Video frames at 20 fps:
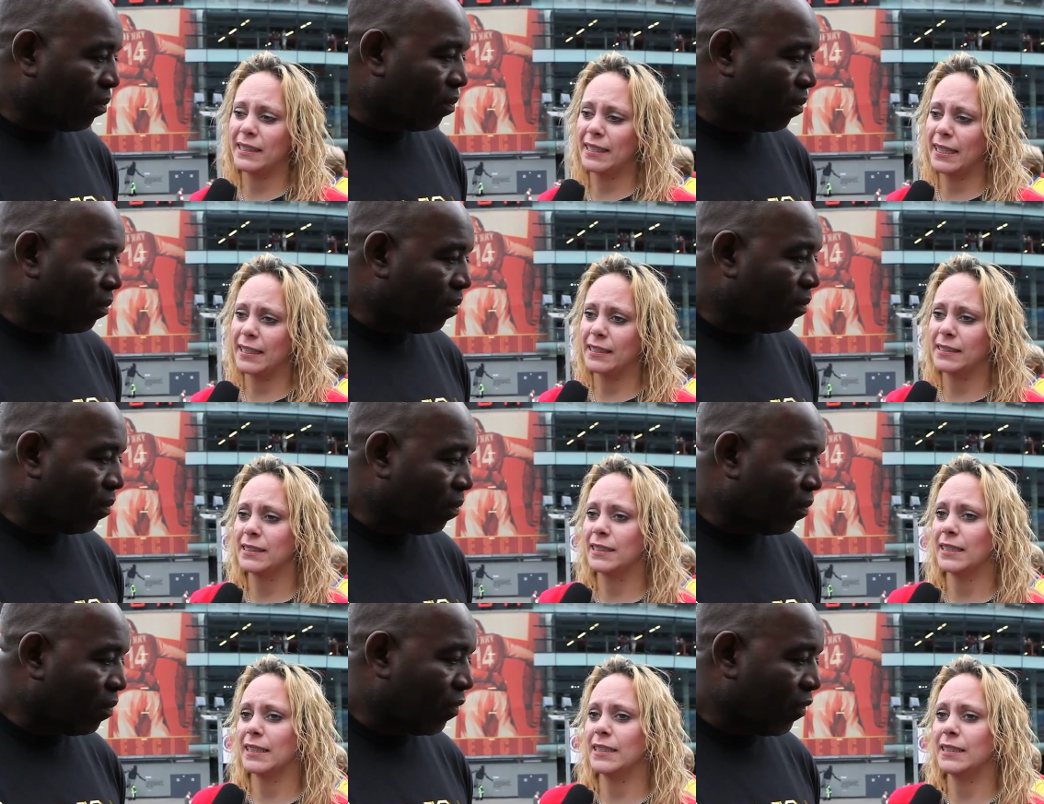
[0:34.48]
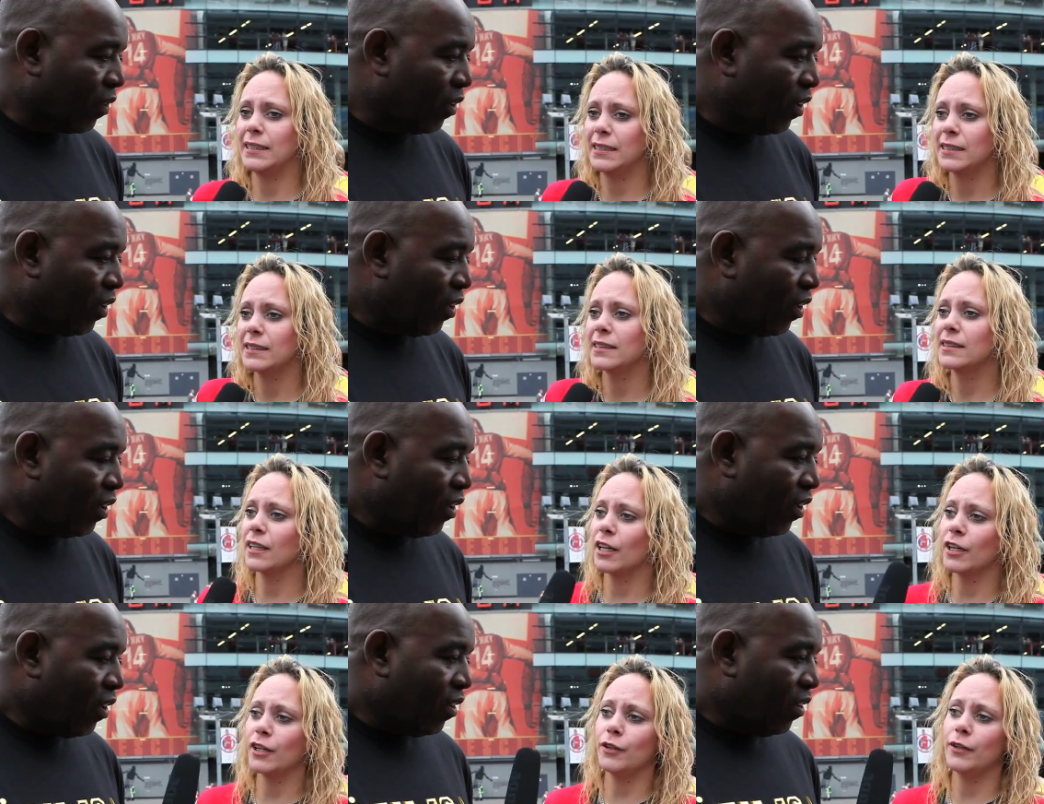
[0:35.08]
Speaker 1: again today.
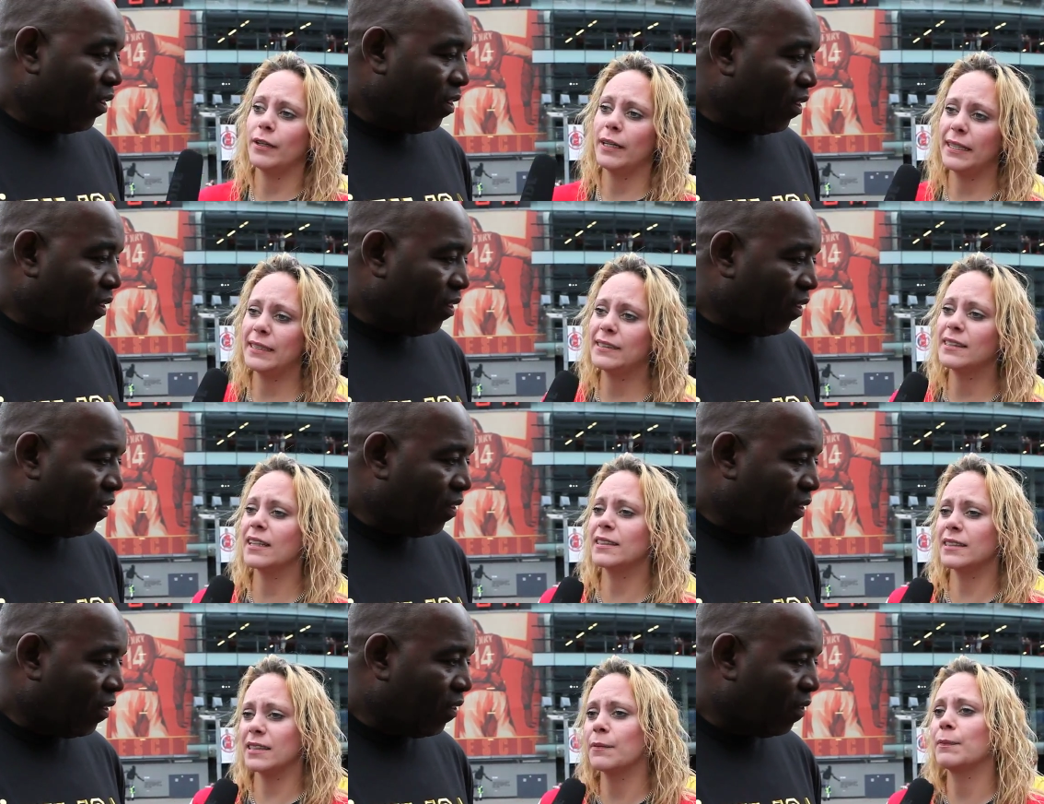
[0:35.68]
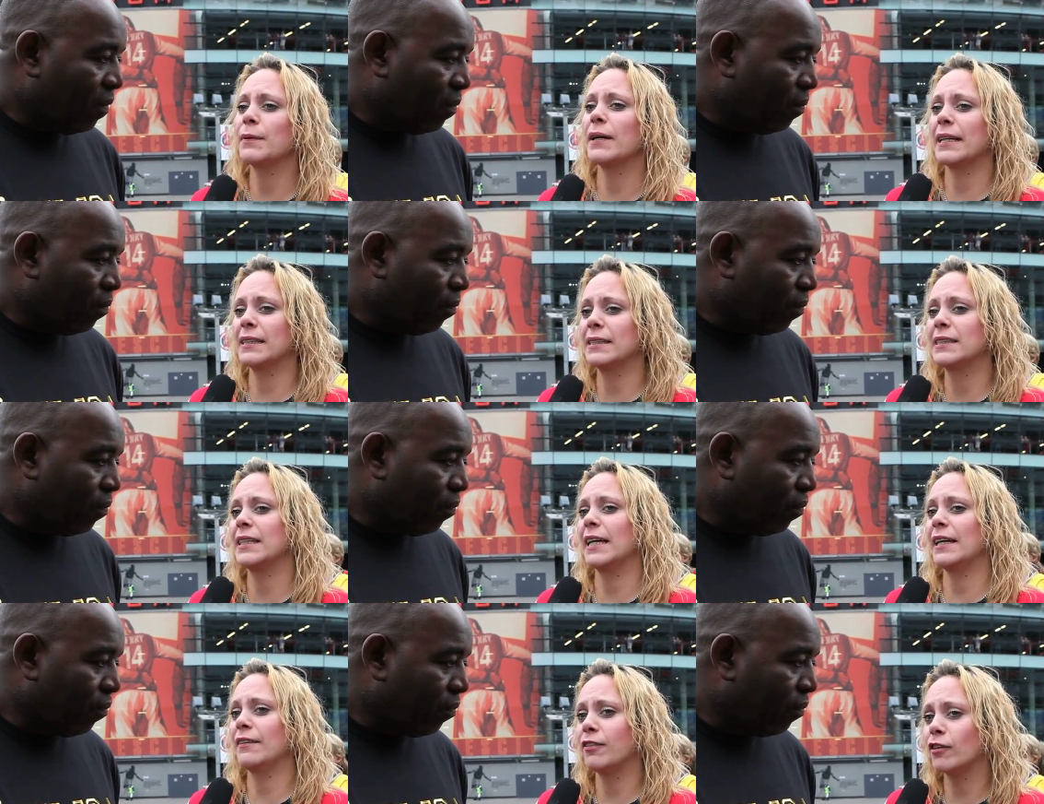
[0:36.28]
So he turned up again
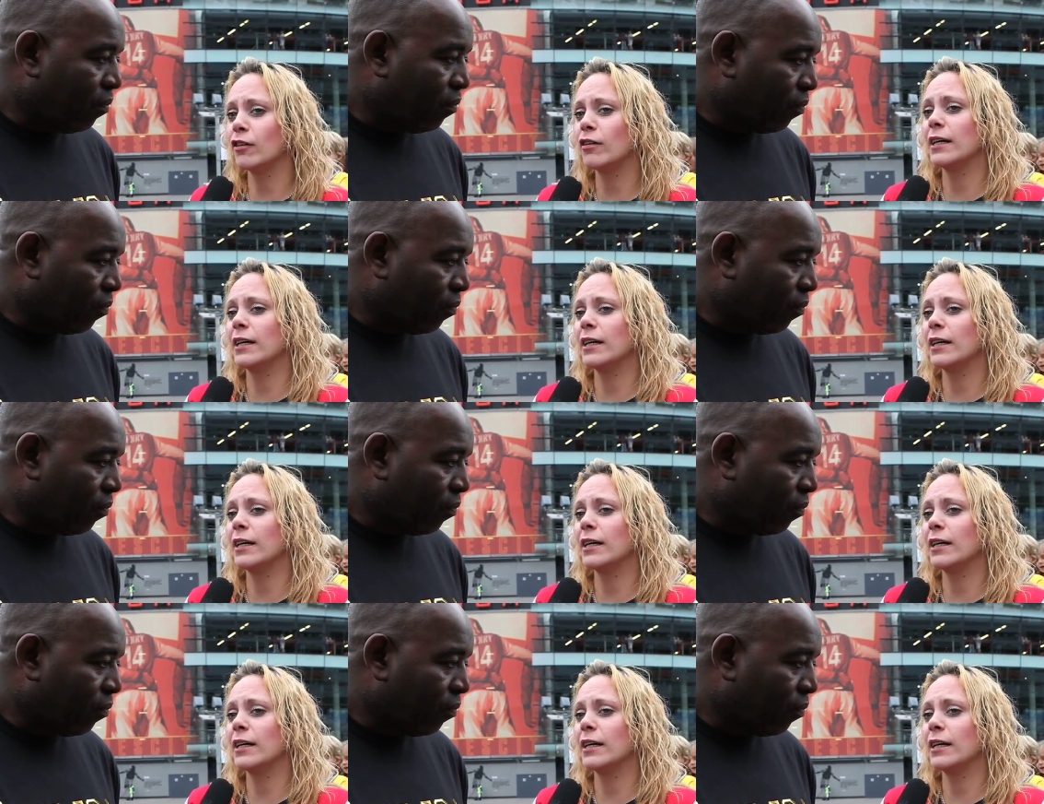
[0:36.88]
today for